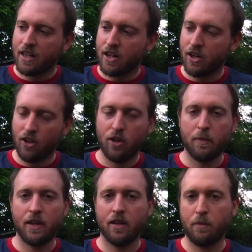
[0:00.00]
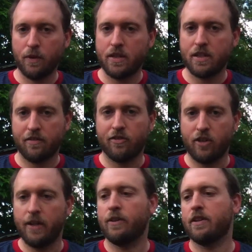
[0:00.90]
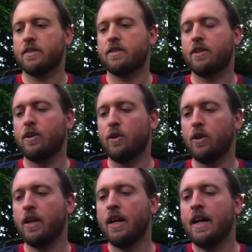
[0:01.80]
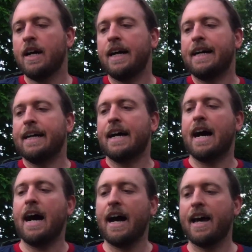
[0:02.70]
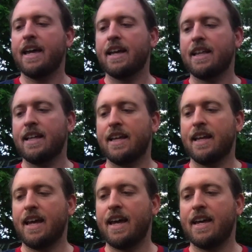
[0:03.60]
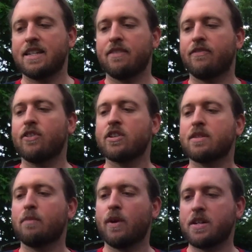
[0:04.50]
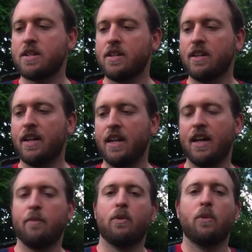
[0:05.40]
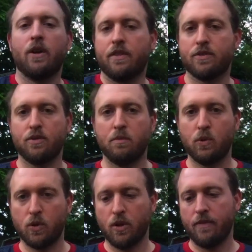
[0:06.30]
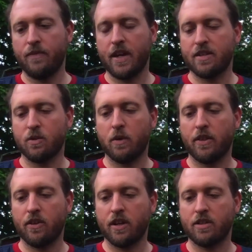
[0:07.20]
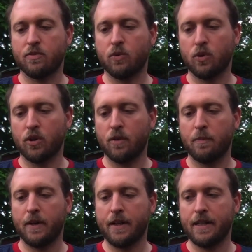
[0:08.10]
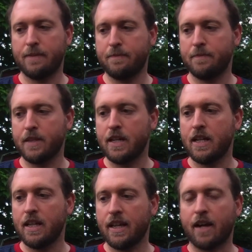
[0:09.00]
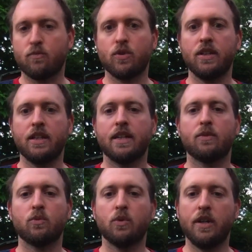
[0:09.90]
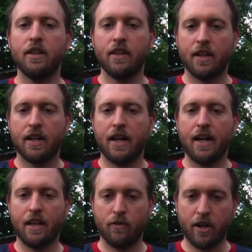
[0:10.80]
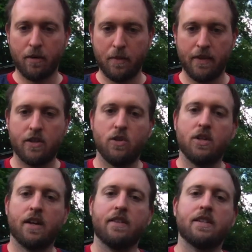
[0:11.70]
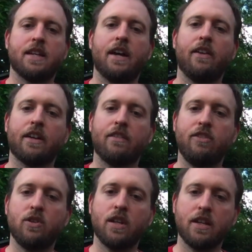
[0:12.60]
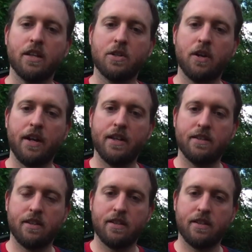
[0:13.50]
calming, pleasing fragrance. So as a first impression, and I'll be wearing this one more as the weather gets warm, I really, really highly recommend that you check this out. Like, if you can get your hands on a